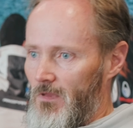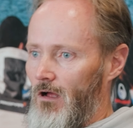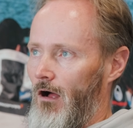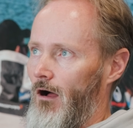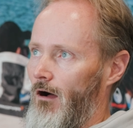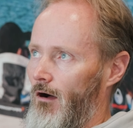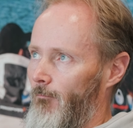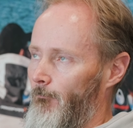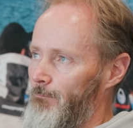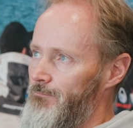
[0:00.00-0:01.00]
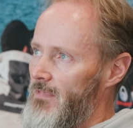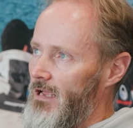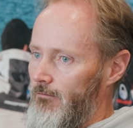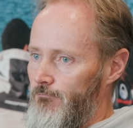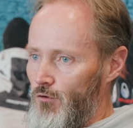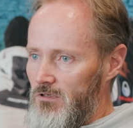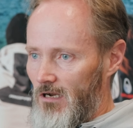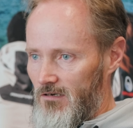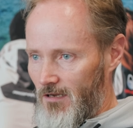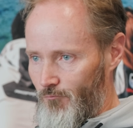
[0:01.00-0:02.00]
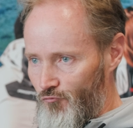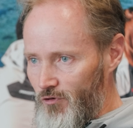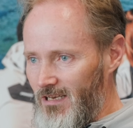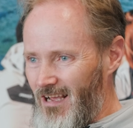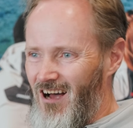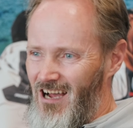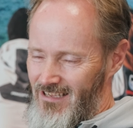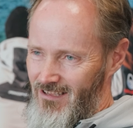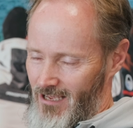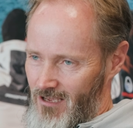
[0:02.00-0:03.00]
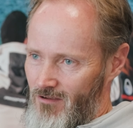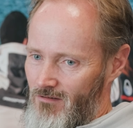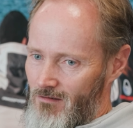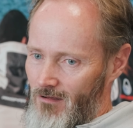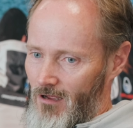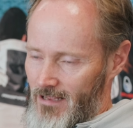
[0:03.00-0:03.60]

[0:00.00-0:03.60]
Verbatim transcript: Um, and foils are some really high-tech uh,